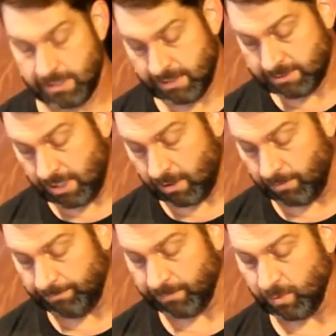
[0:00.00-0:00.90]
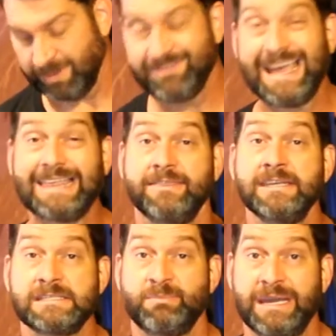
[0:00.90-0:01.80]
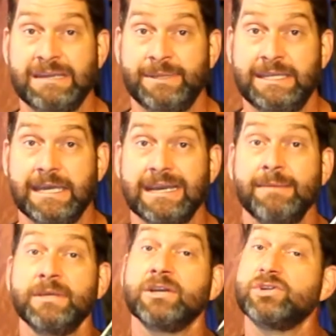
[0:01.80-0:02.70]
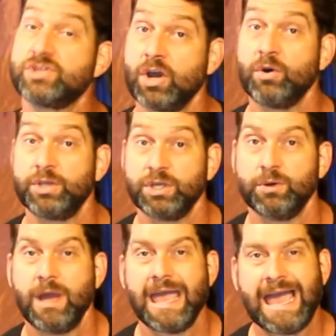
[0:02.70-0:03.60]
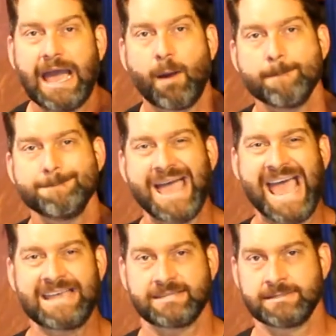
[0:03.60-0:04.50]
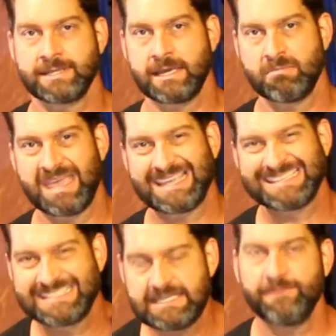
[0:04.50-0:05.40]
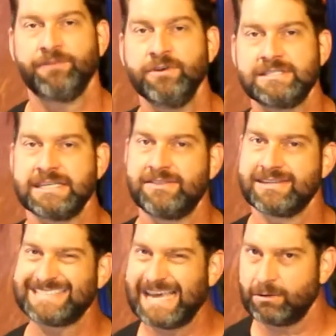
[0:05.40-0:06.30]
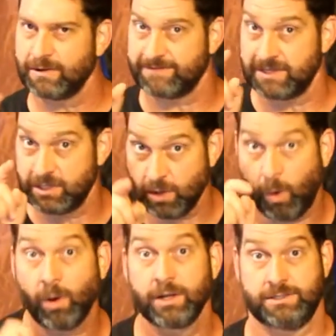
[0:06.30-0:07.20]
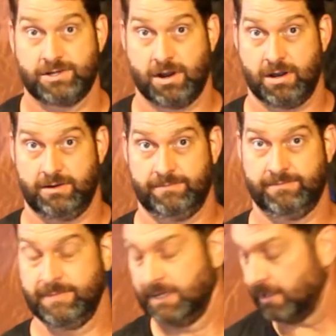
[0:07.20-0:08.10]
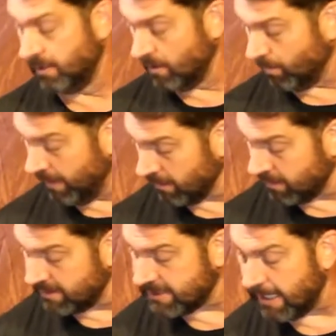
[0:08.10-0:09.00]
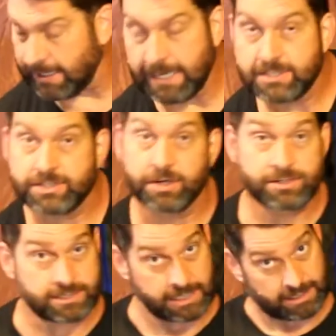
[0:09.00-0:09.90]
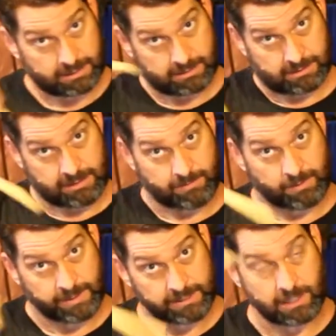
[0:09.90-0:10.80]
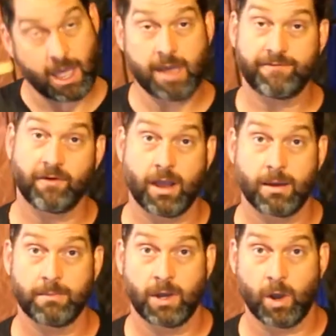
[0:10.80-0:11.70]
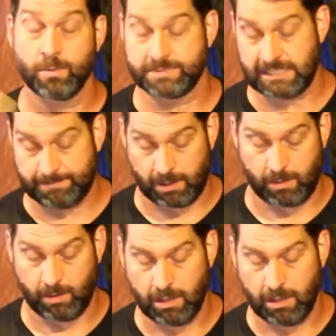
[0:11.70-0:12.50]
So, we've got this baby, and I'm going to show you how mass is going to make a difference in the sound of your guitar. We are going to take a stir stick that we went and got from Home Depot.